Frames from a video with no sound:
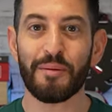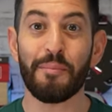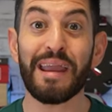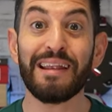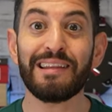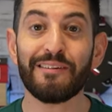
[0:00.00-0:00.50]
The
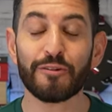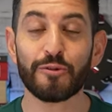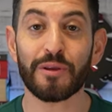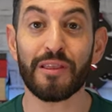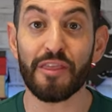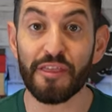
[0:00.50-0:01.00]
main difference
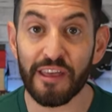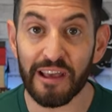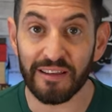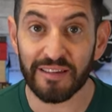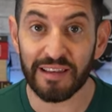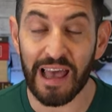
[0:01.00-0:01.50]
between
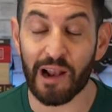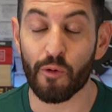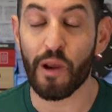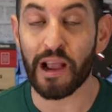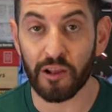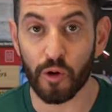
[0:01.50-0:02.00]
this and a
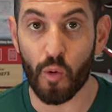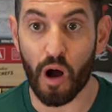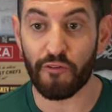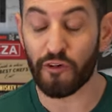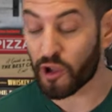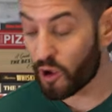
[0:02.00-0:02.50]
regular
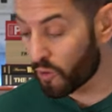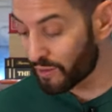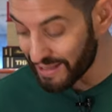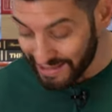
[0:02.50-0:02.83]
waffle cone